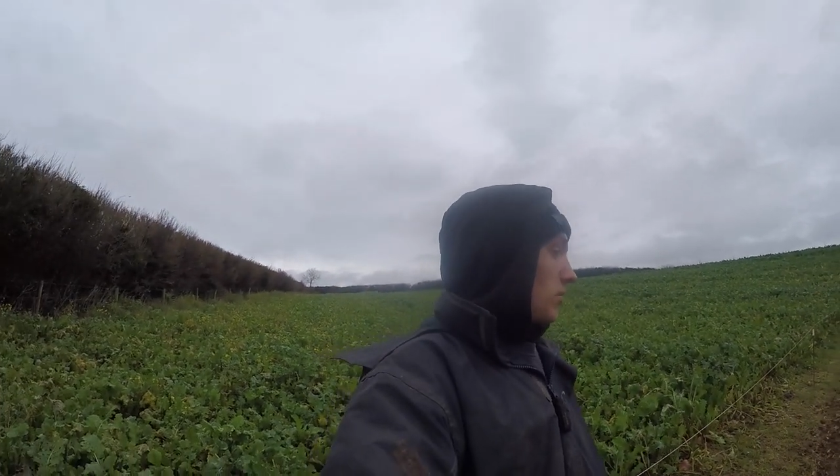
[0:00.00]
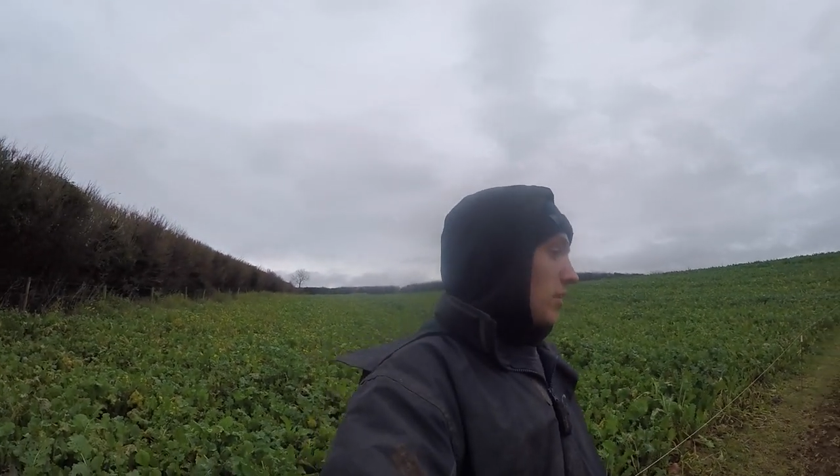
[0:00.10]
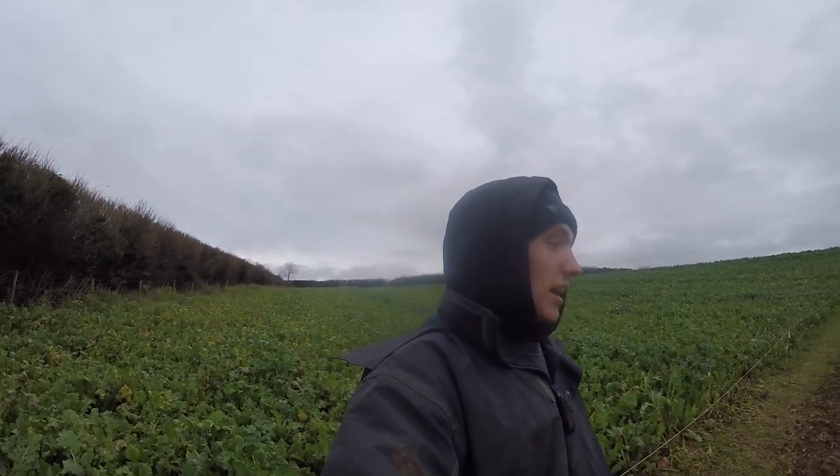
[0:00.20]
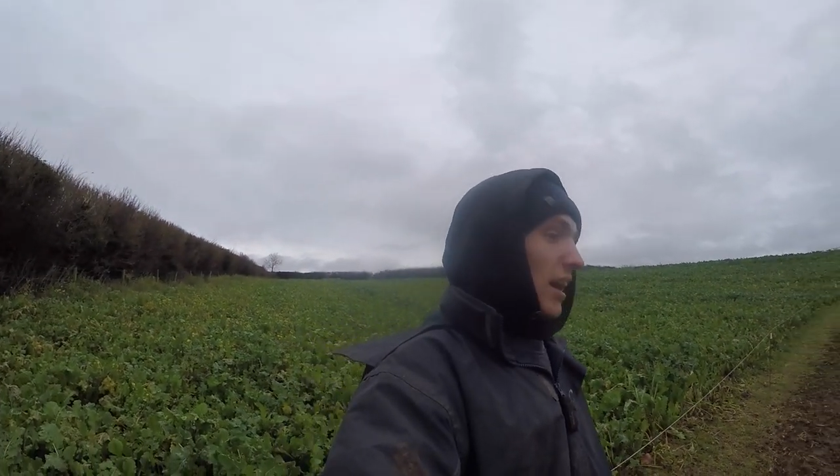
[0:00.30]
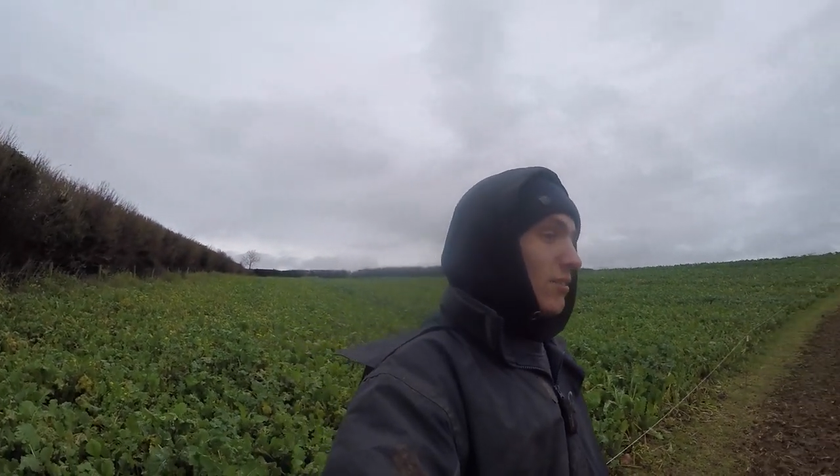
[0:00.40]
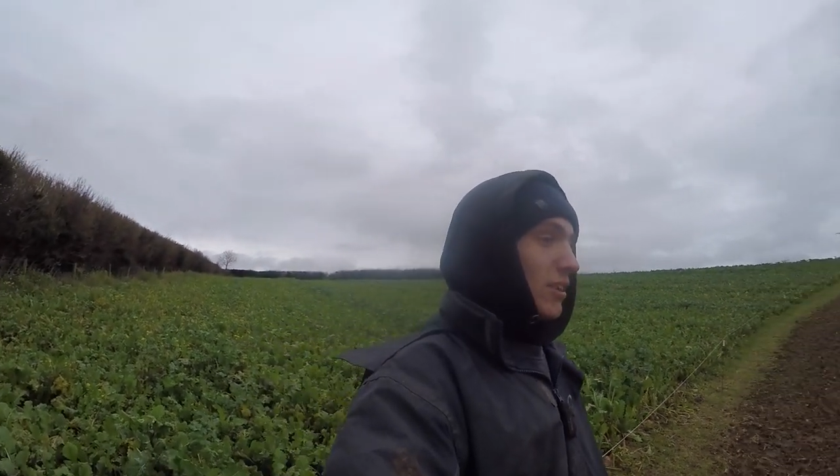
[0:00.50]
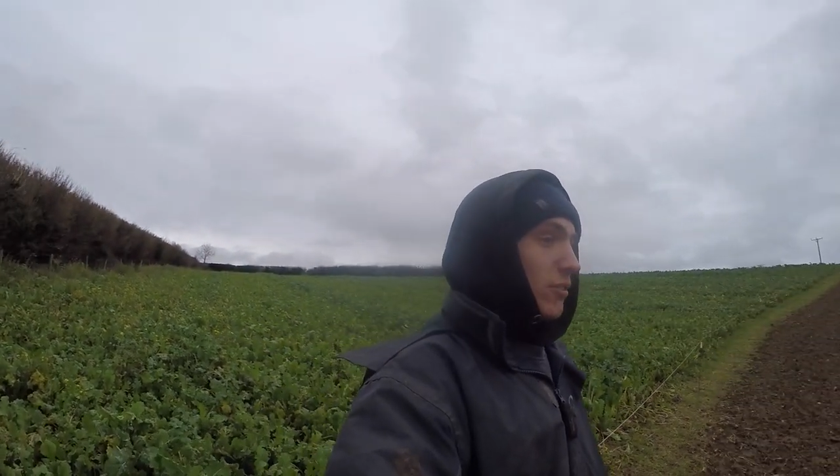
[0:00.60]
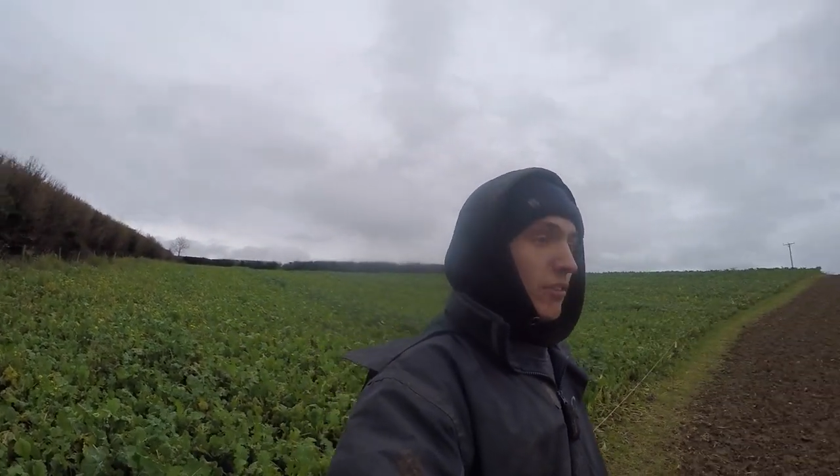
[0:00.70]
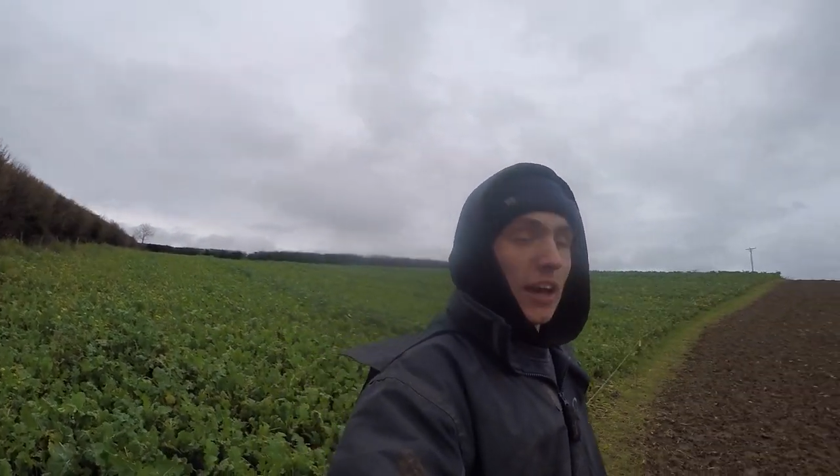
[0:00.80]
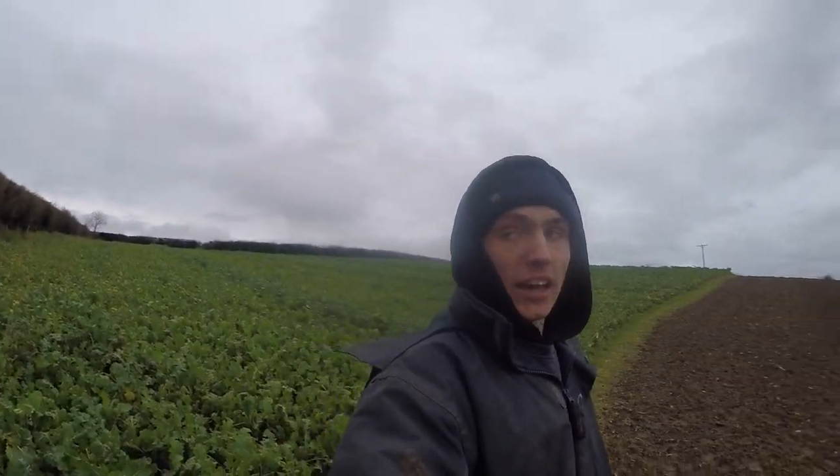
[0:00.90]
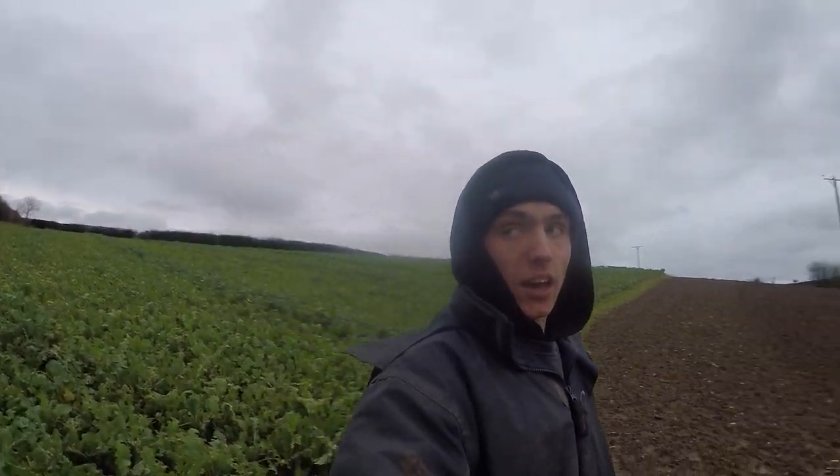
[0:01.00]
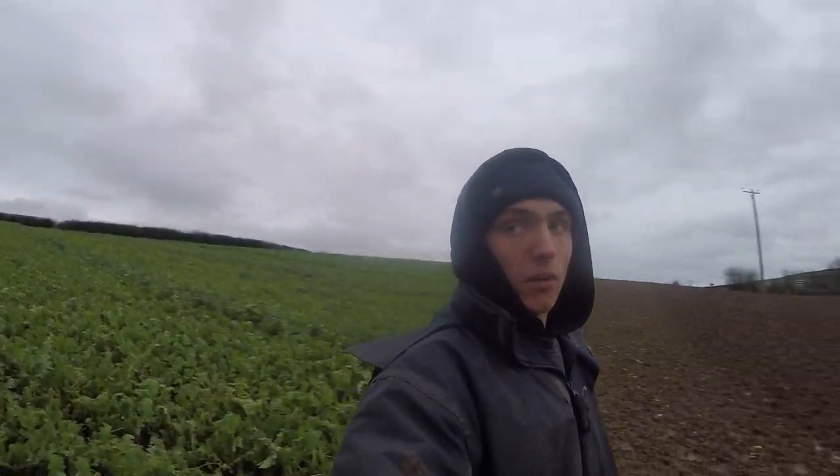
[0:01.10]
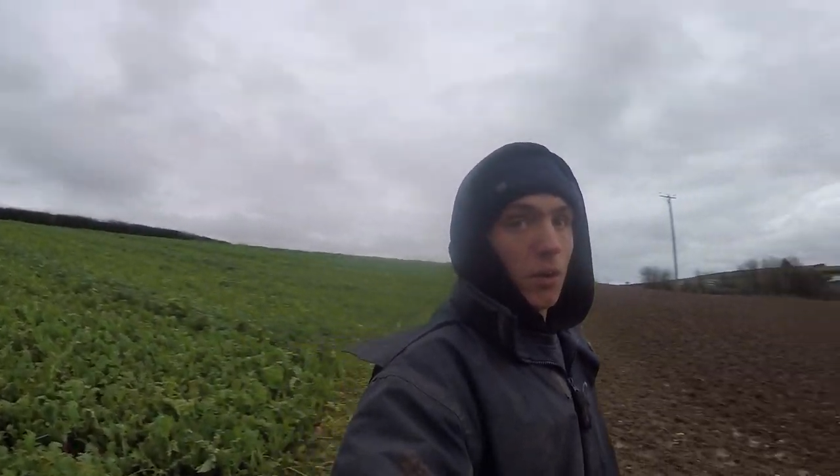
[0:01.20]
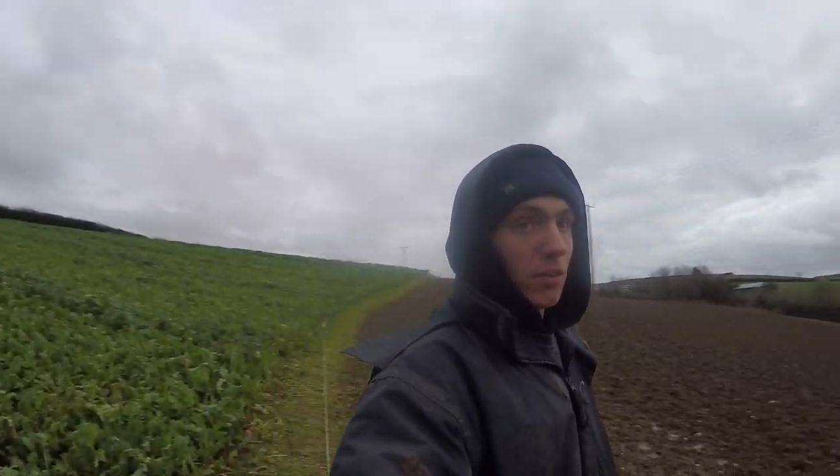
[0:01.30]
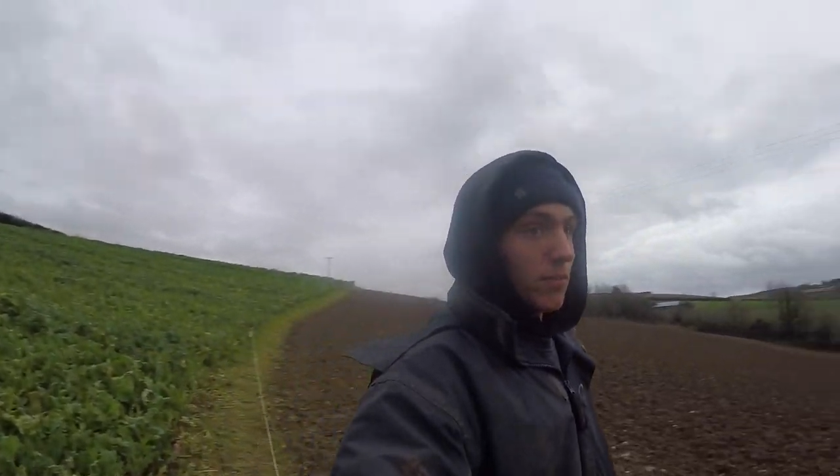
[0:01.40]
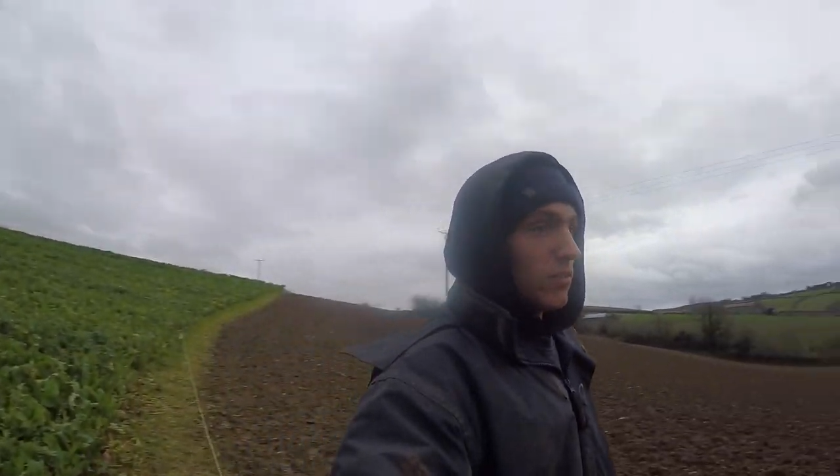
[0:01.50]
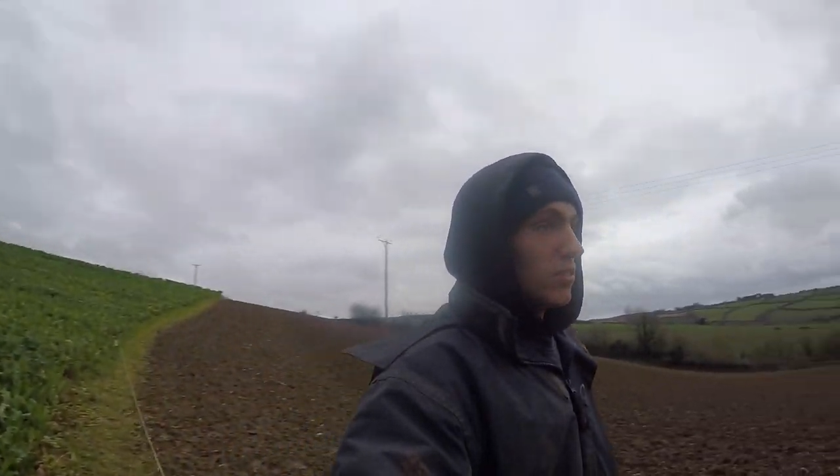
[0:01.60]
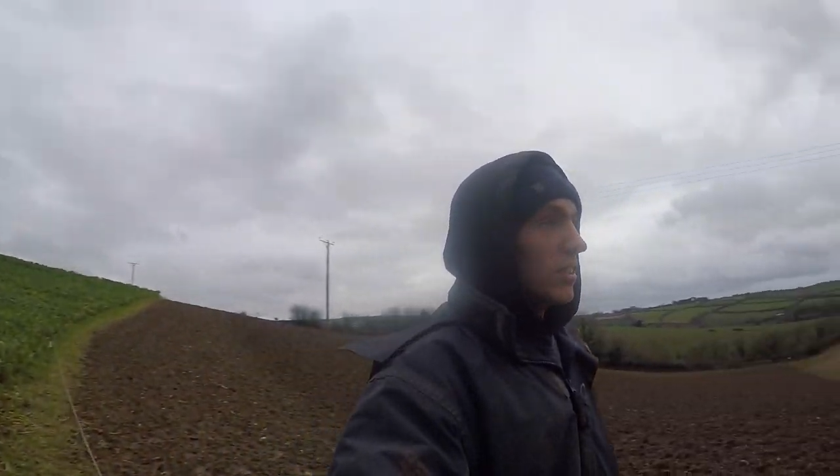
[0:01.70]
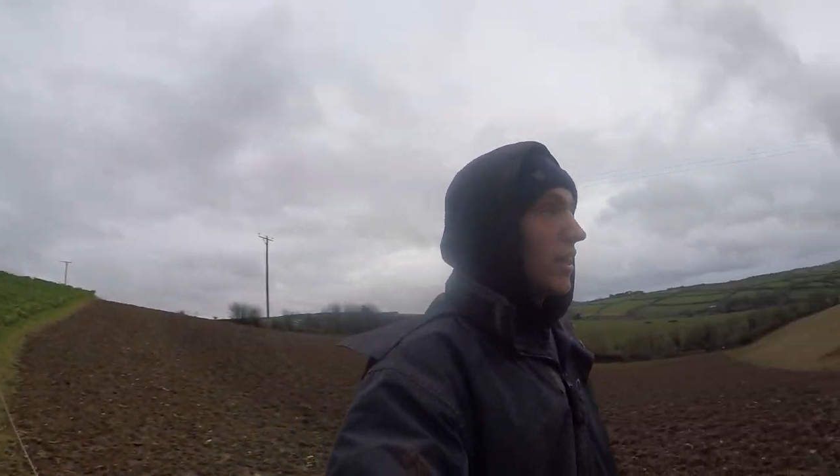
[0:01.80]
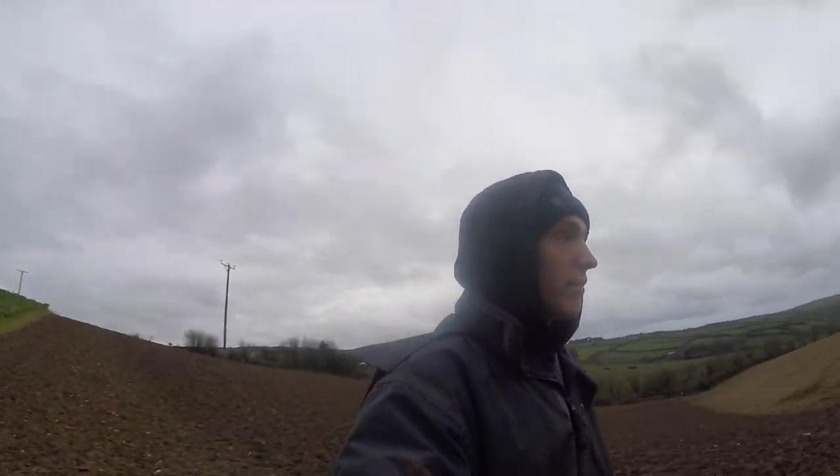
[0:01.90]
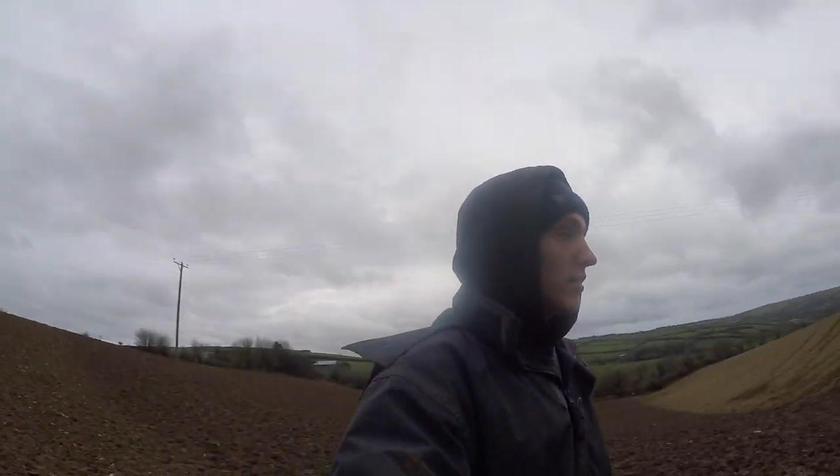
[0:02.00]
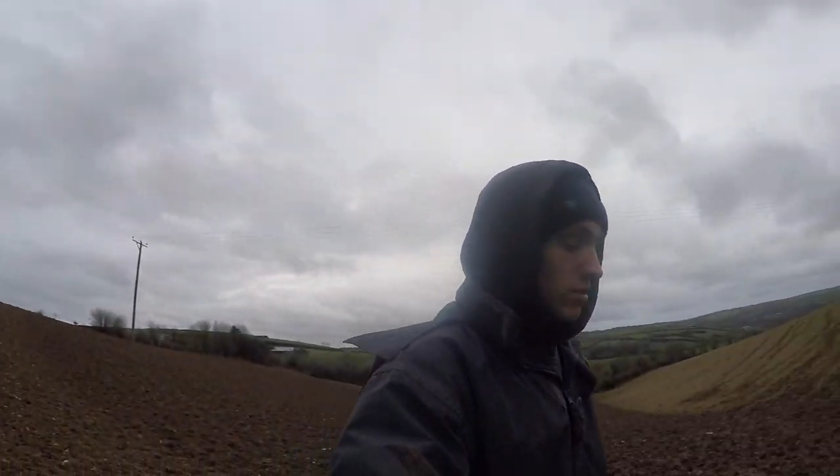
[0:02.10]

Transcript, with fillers: they have had a fair go at getting rid of